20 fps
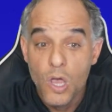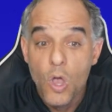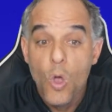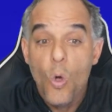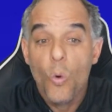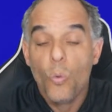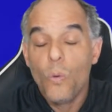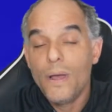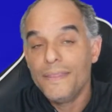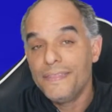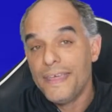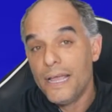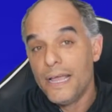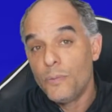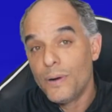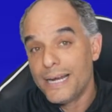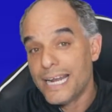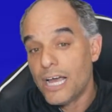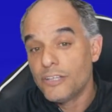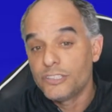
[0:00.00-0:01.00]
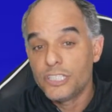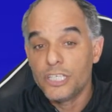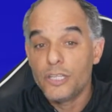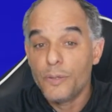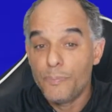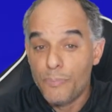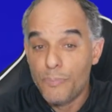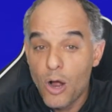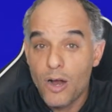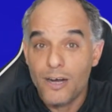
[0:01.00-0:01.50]
when they went out to the
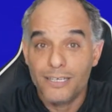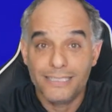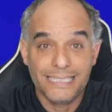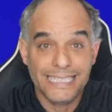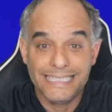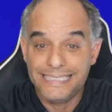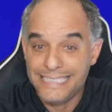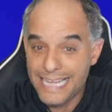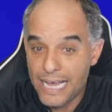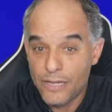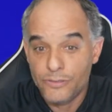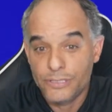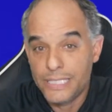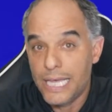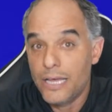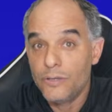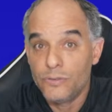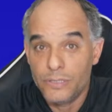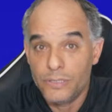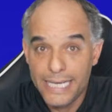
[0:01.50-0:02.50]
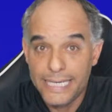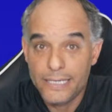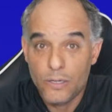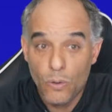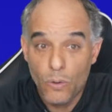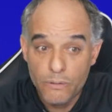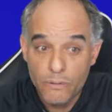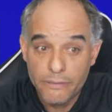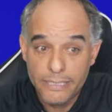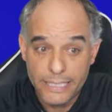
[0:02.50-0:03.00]
bars in downtown Lake
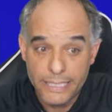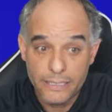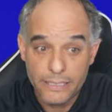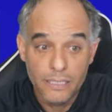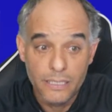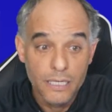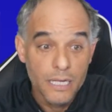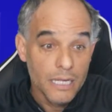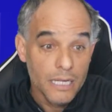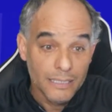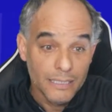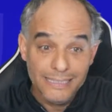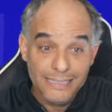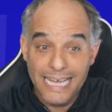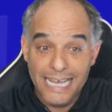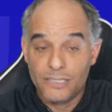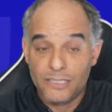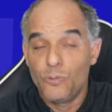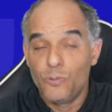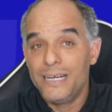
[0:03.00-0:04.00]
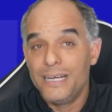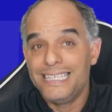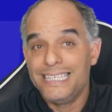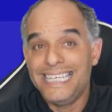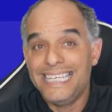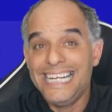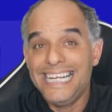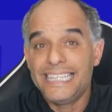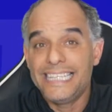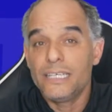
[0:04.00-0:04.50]
Orion. That's when
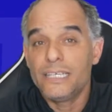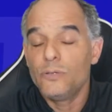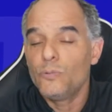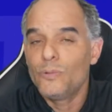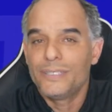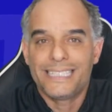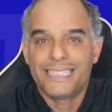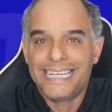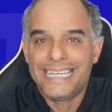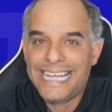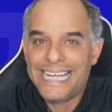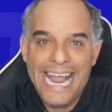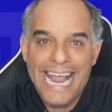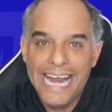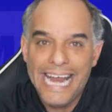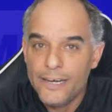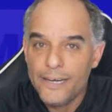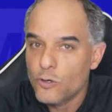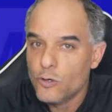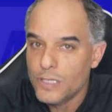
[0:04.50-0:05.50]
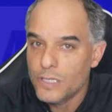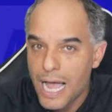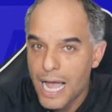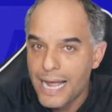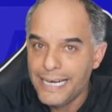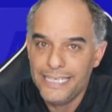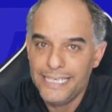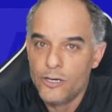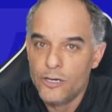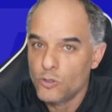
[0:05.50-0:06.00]
Ethan was like 8 or
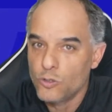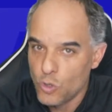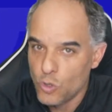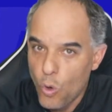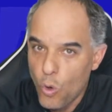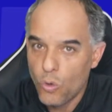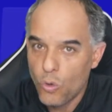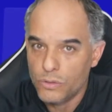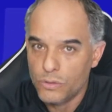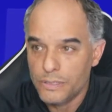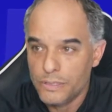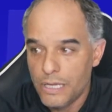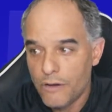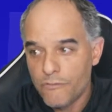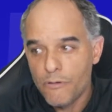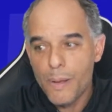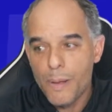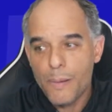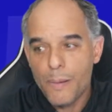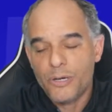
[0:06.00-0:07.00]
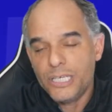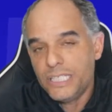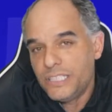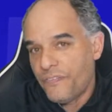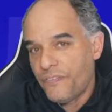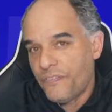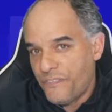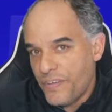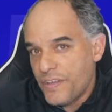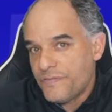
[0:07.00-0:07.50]
9 years old. Now remember, he's
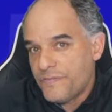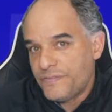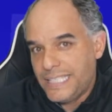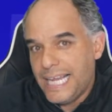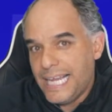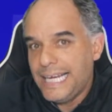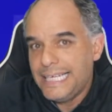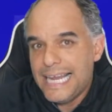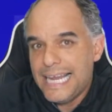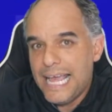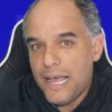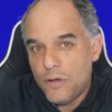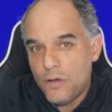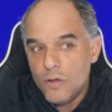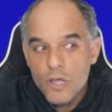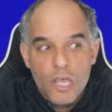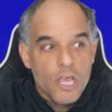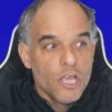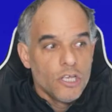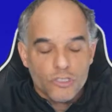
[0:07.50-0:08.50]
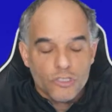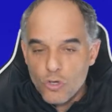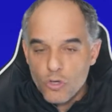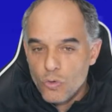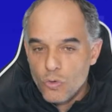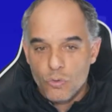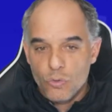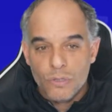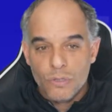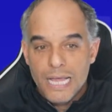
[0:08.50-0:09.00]
15 now.
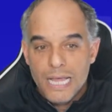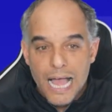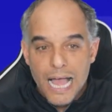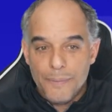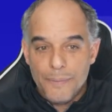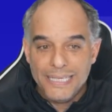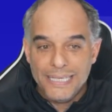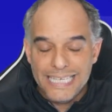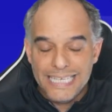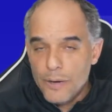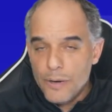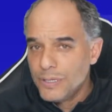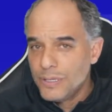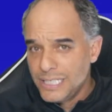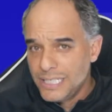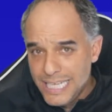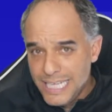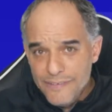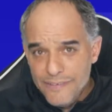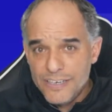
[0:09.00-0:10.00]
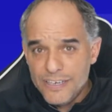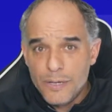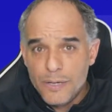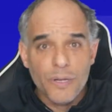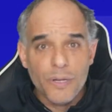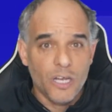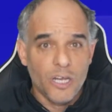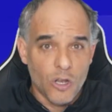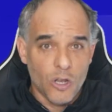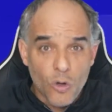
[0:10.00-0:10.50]
So, they were leaving him
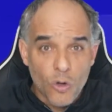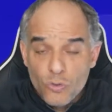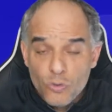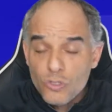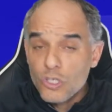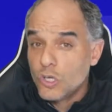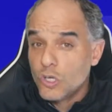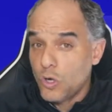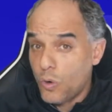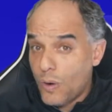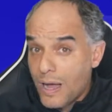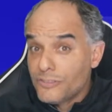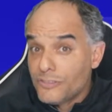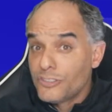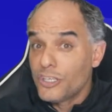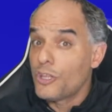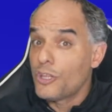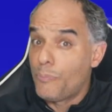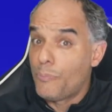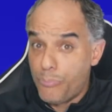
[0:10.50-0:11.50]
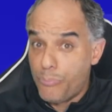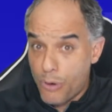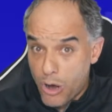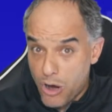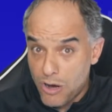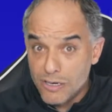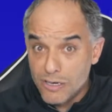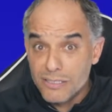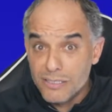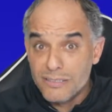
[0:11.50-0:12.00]
alone to go out to the
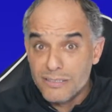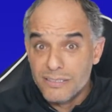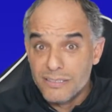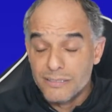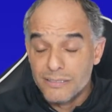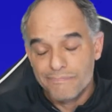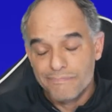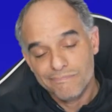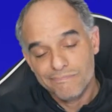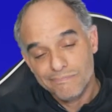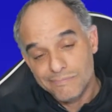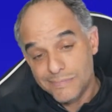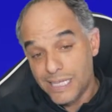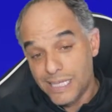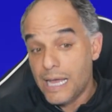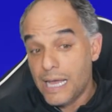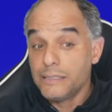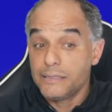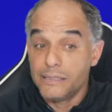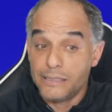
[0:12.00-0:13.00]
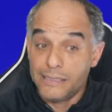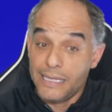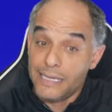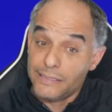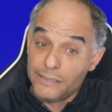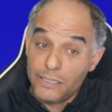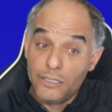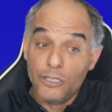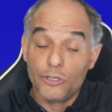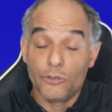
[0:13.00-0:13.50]
bars. That's a
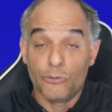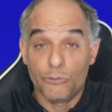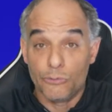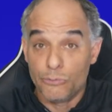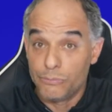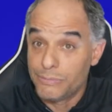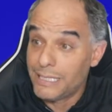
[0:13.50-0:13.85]
little,